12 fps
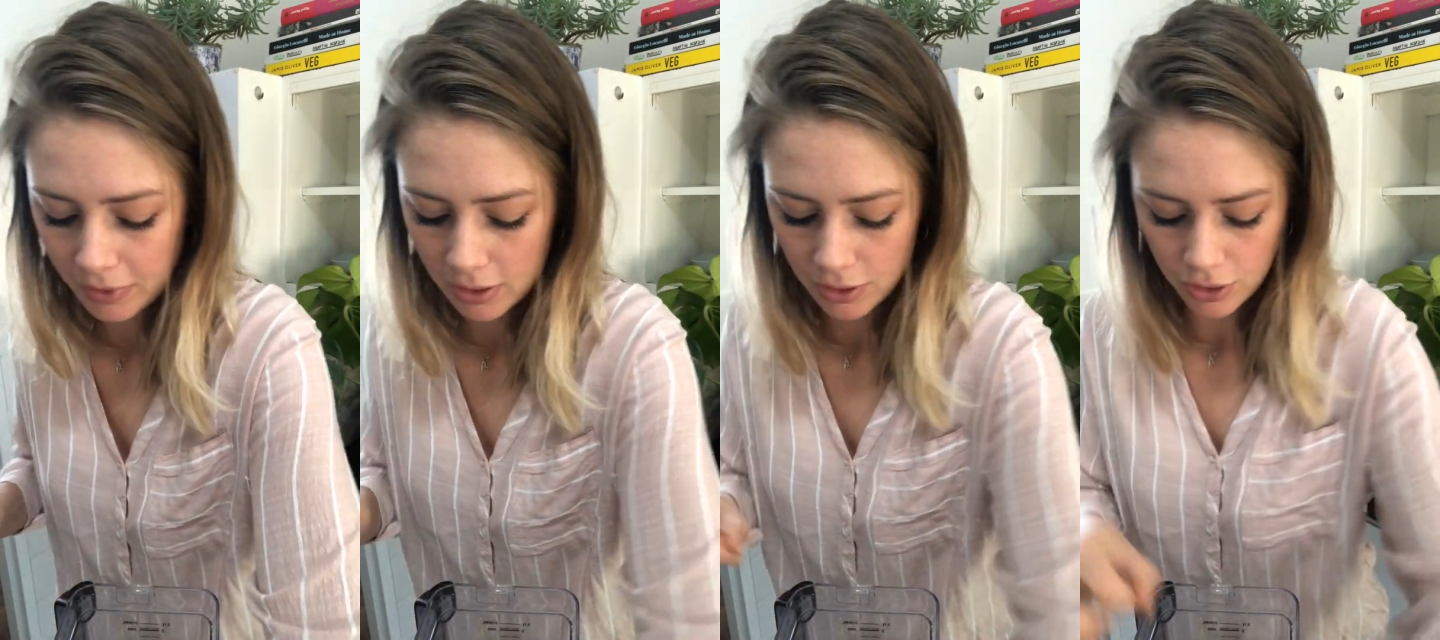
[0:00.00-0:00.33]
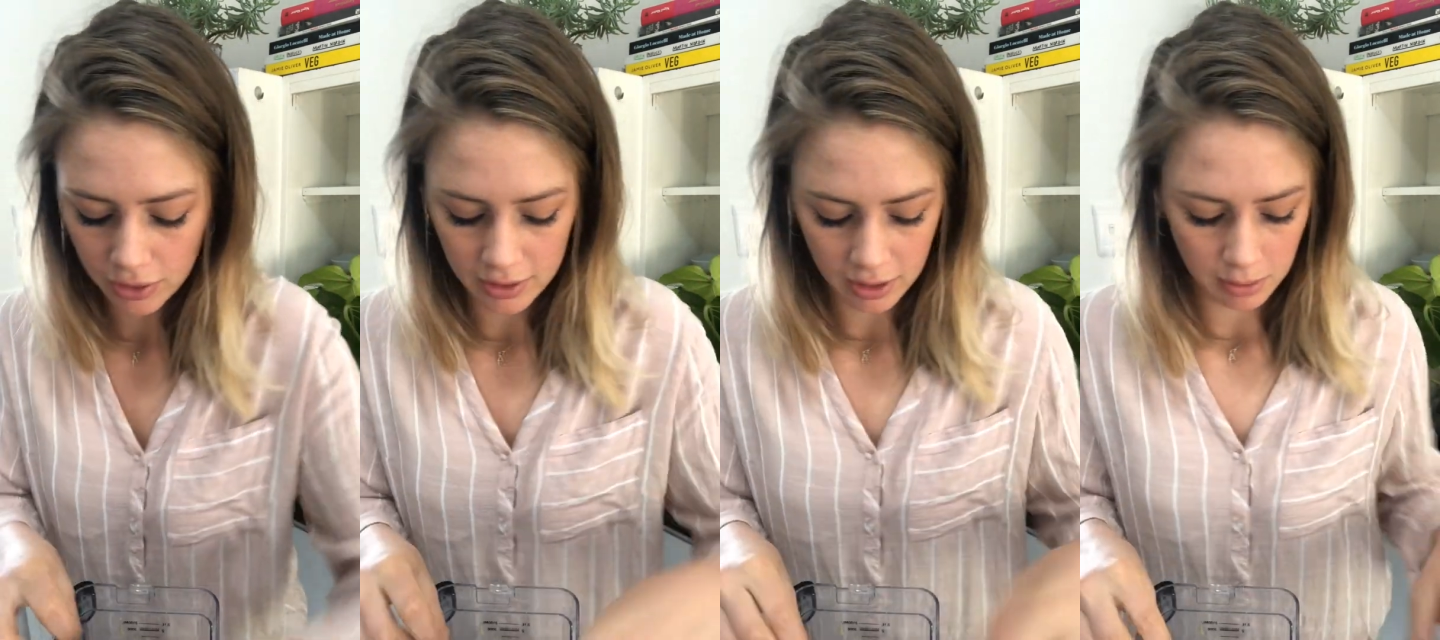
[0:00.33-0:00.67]
So
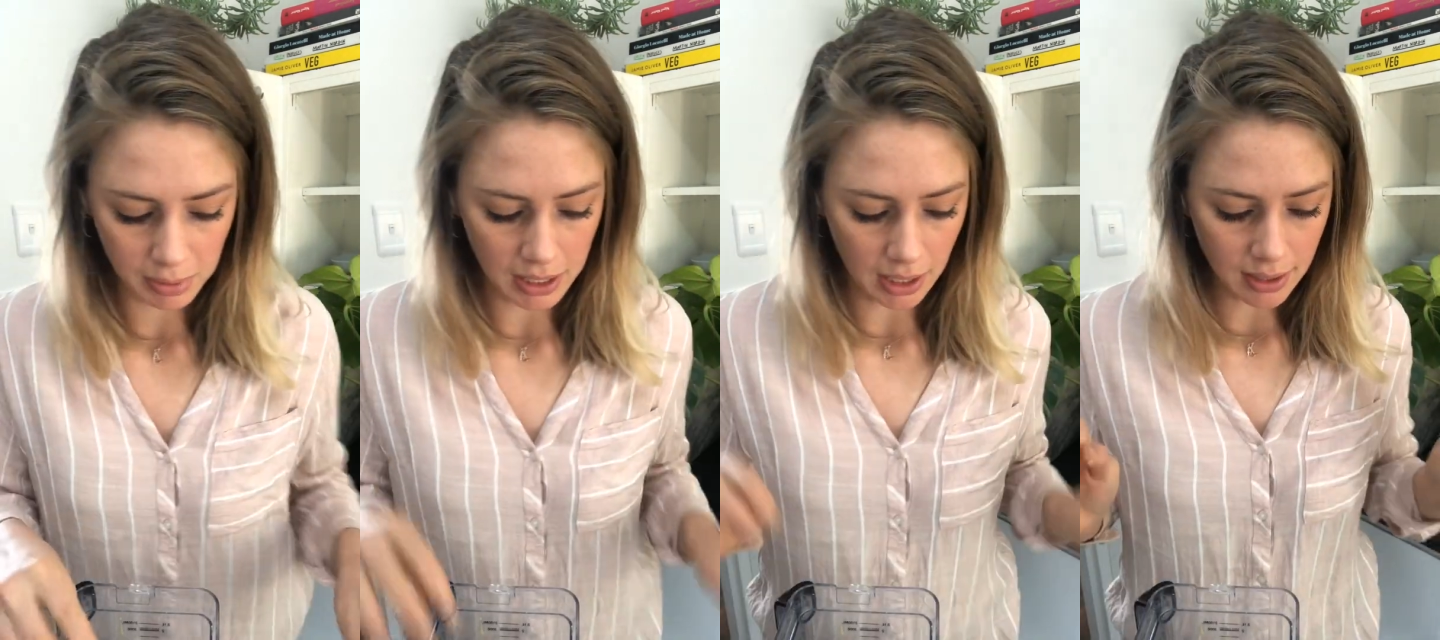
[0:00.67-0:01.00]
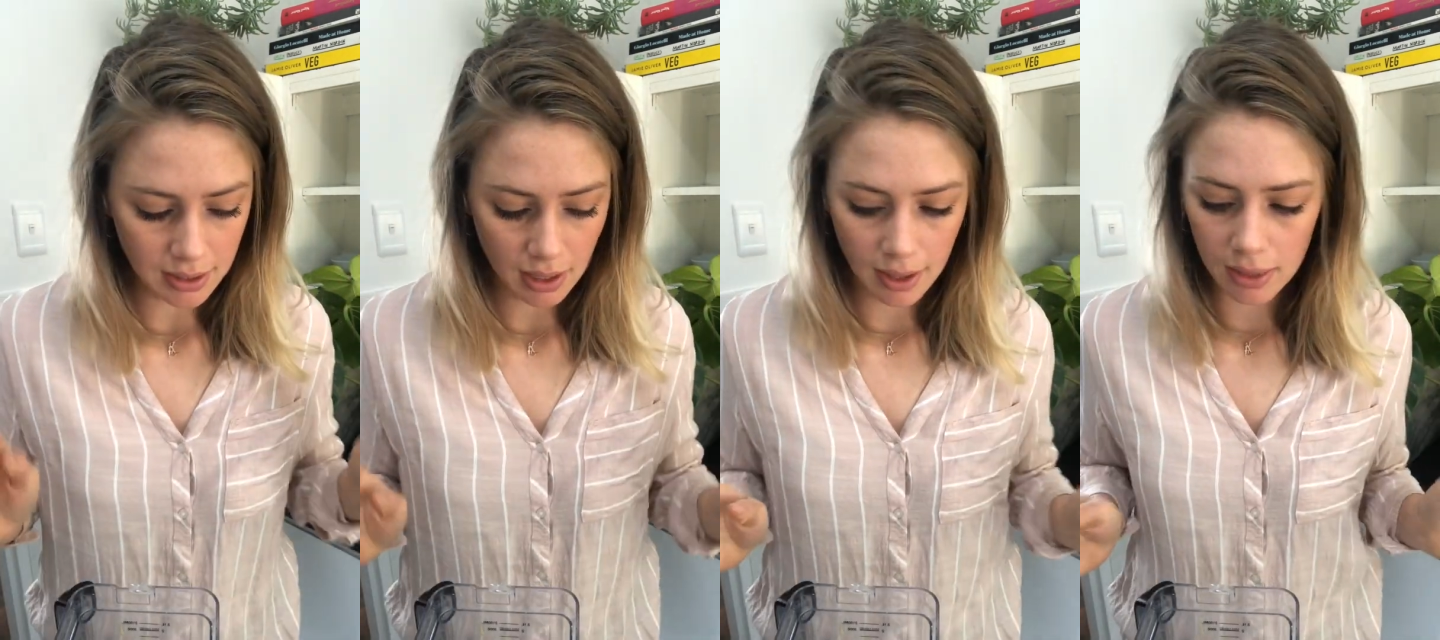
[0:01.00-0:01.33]
it's going to be
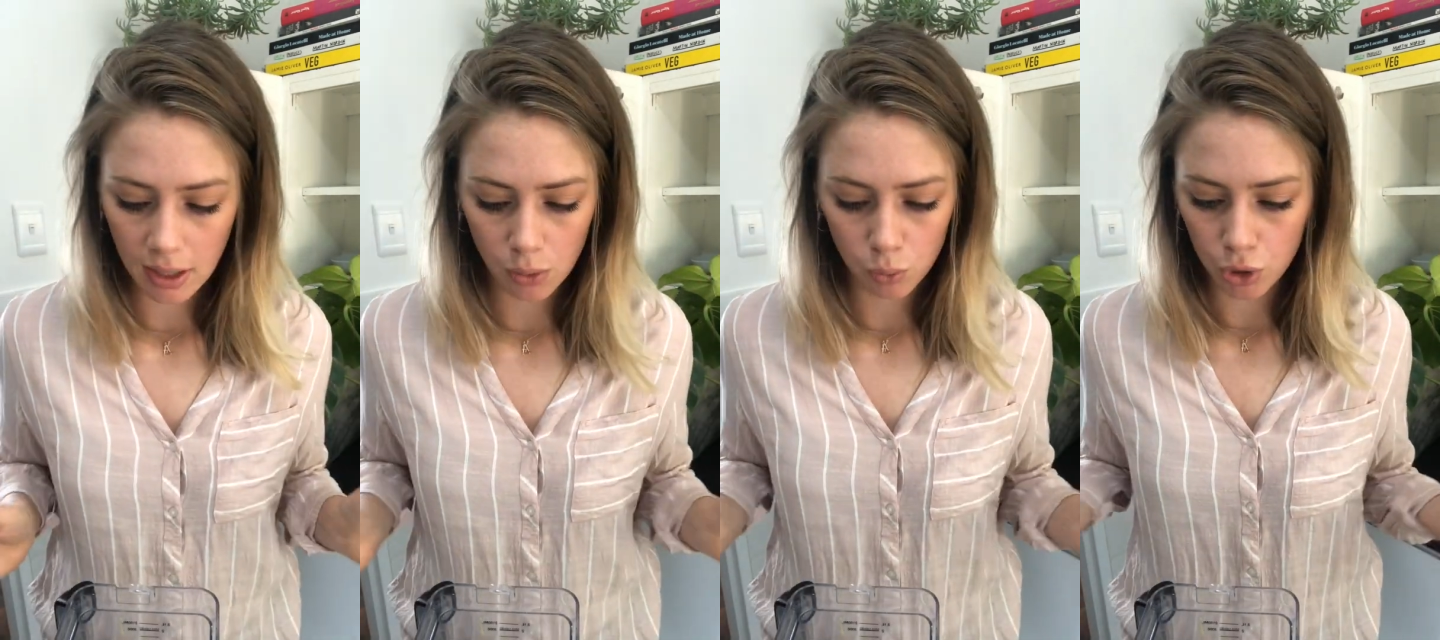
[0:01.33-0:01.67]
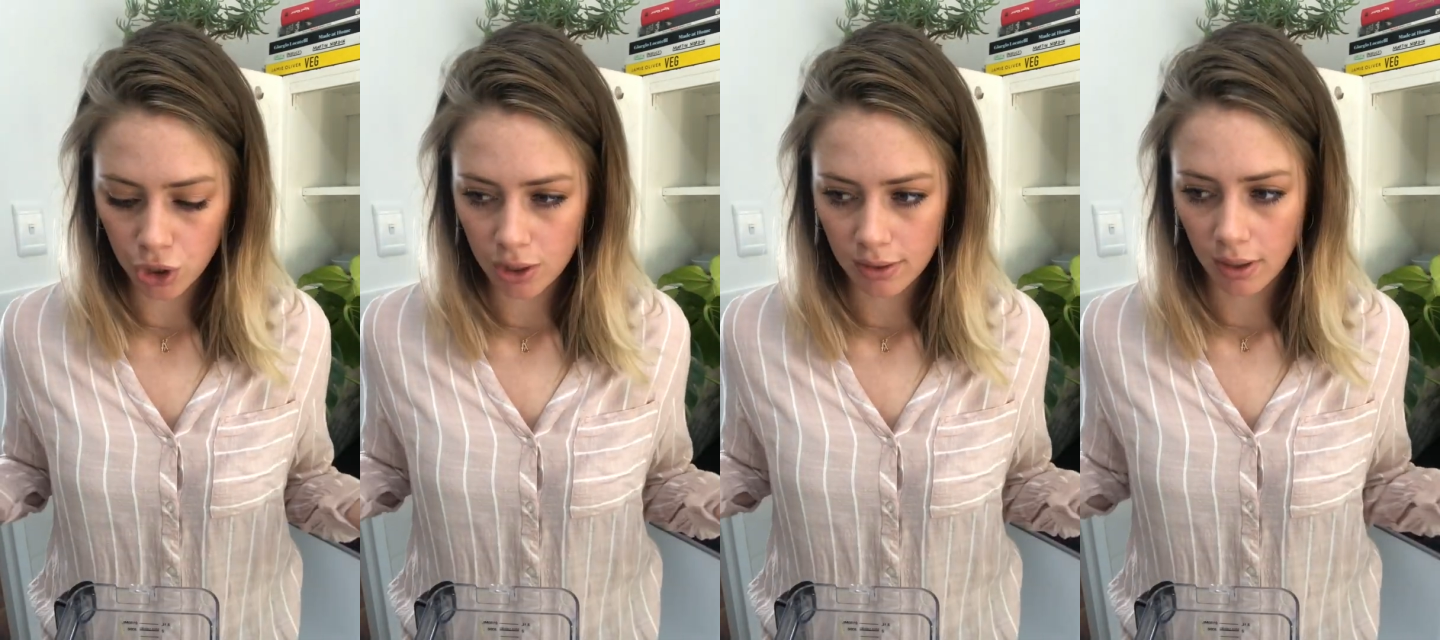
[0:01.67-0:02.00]
nice, and then we're
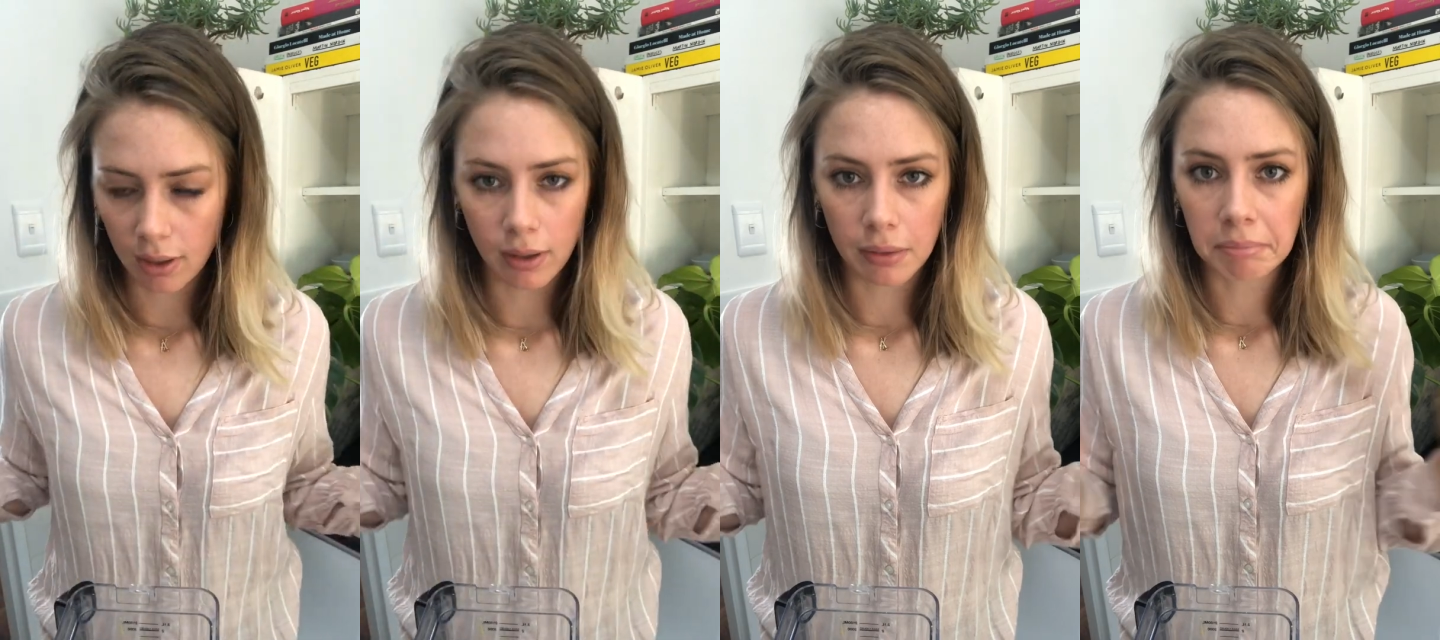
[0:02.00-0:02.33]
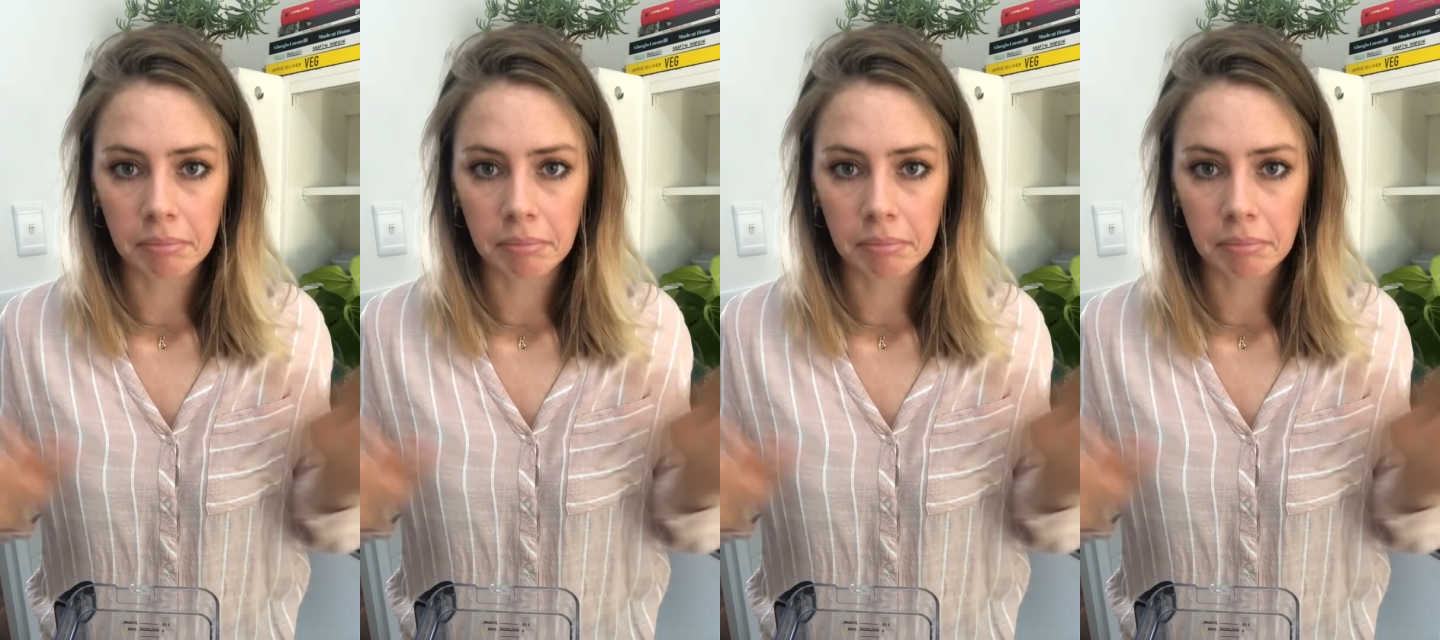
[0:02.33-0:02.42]
just going to